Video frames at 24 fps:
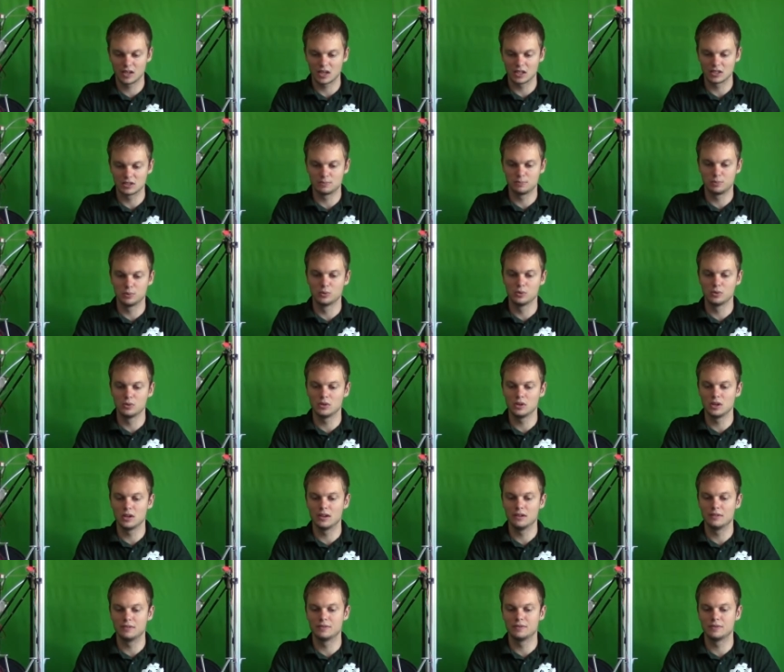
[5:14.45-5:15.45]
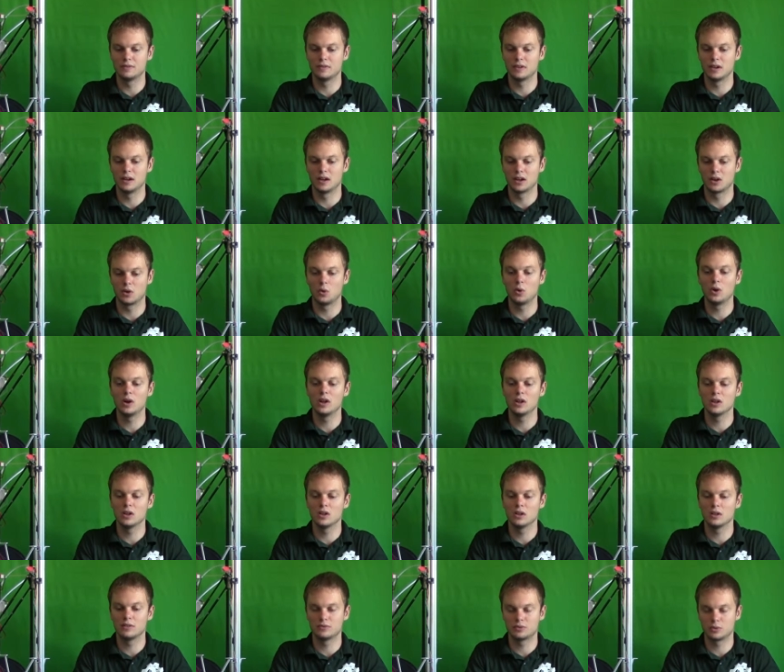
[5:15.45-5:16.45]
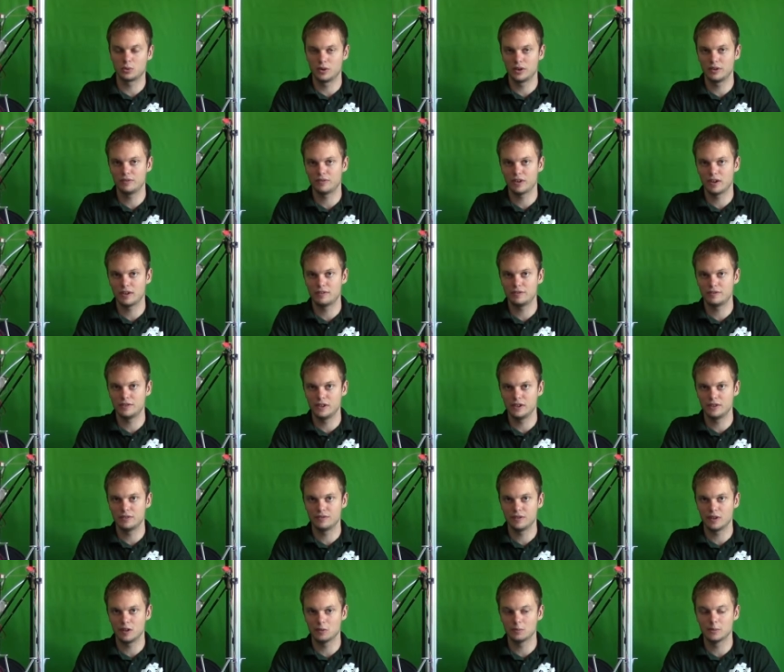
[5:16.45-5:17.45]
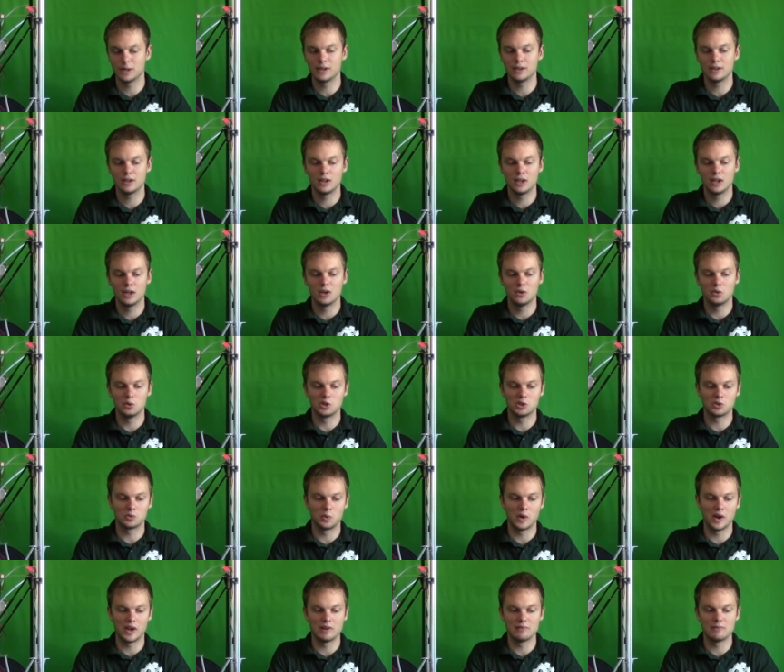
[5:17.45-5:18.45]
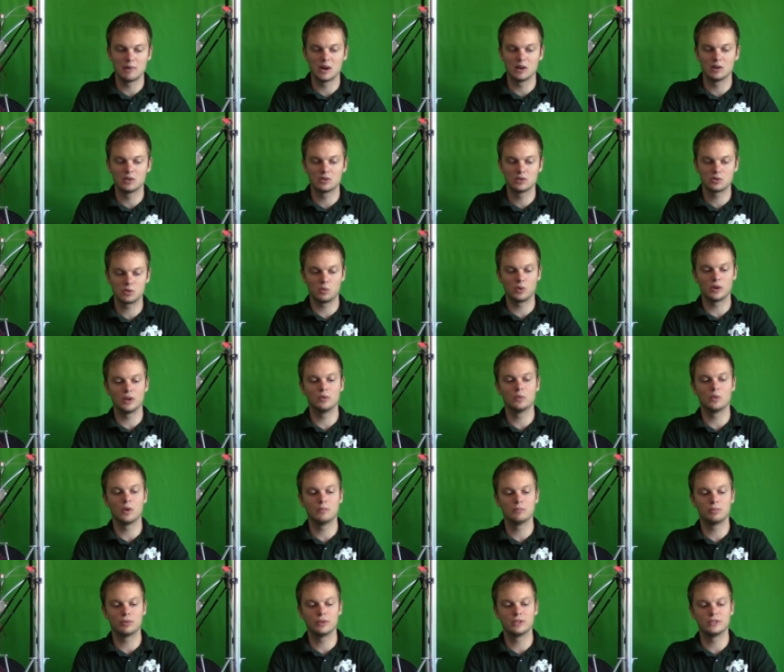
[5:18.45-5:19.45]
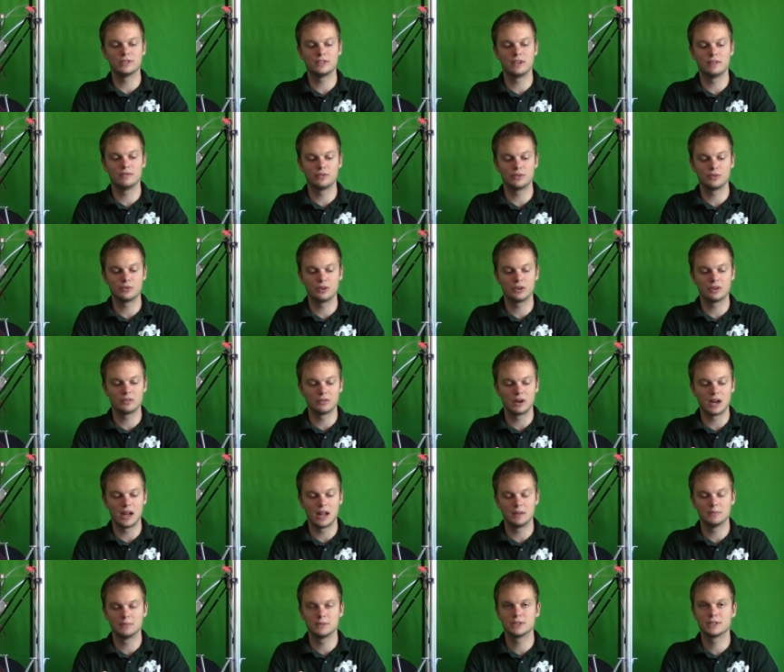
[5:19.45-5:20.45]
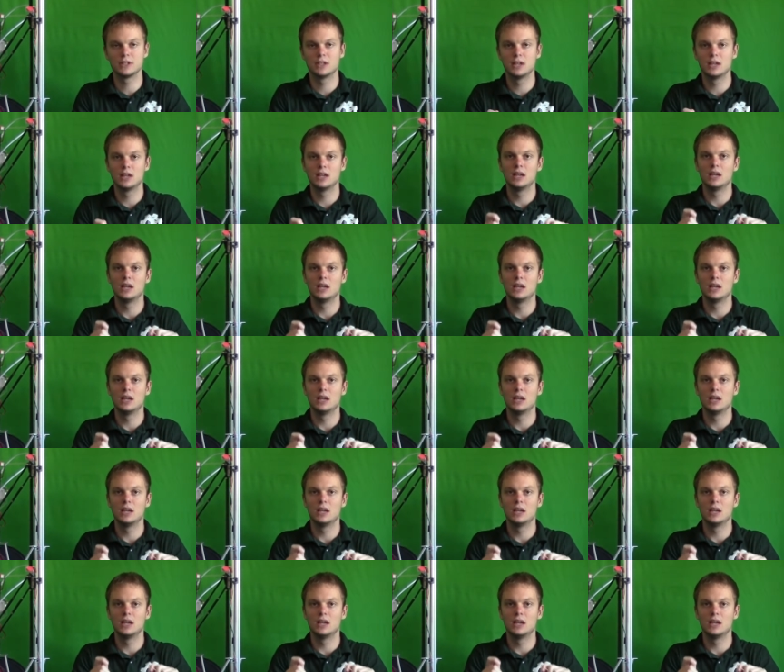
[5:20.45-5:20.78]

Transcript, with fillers: a spool of a coil of twenty-five feet of filament, which weighed about twenty-one point seven three grams,